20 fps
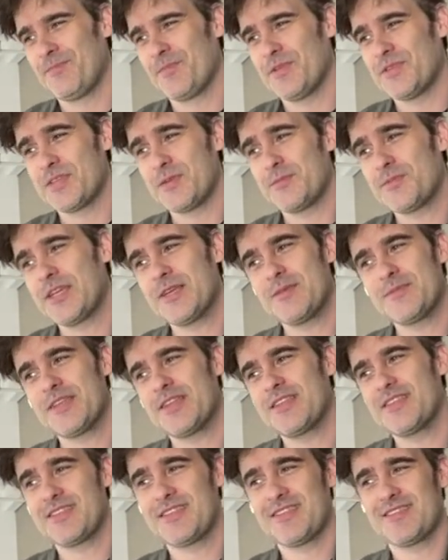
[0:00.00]
But sometimes
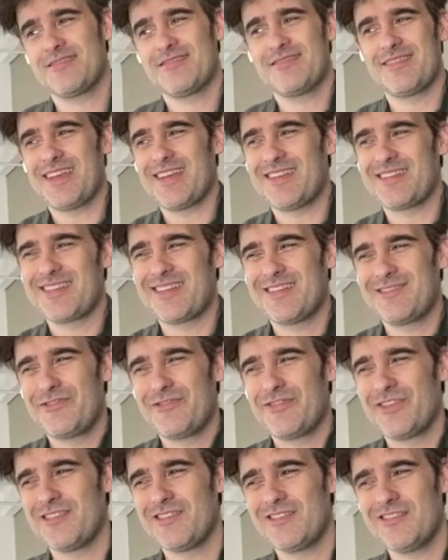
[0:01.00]
that can
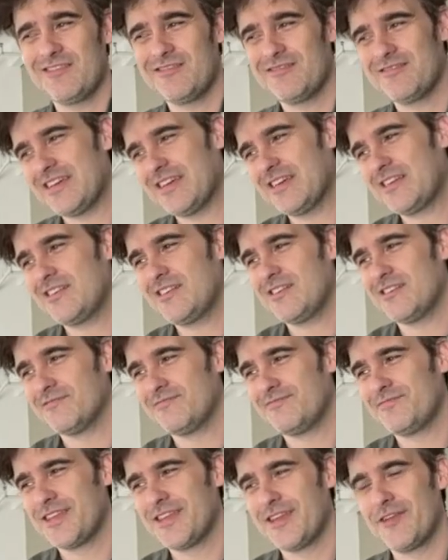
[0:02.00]
feel, I don't
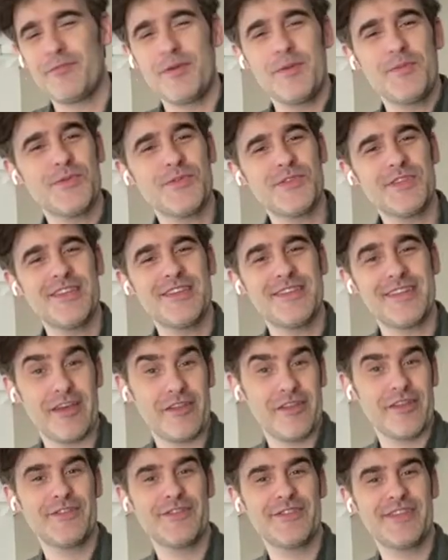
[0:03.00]
know. If people see it,
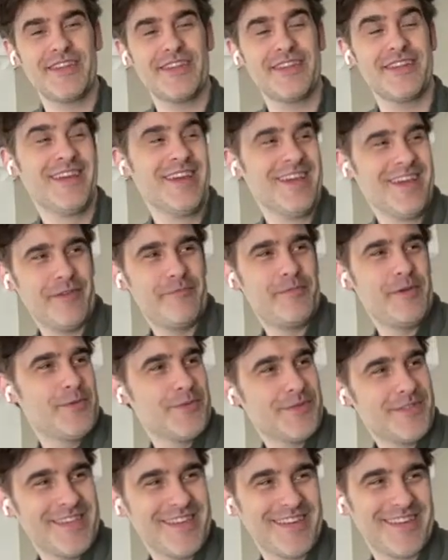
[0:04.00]
now that you said it, if
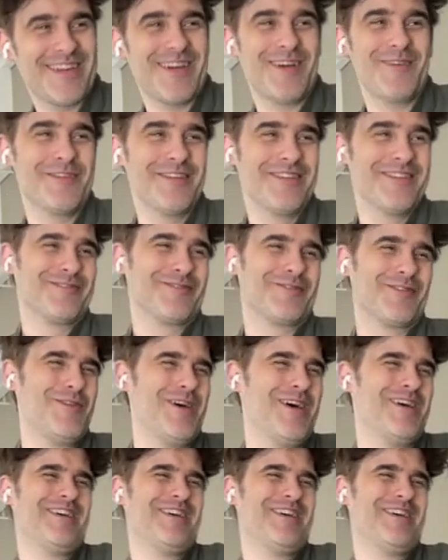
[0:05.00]
people see it coming,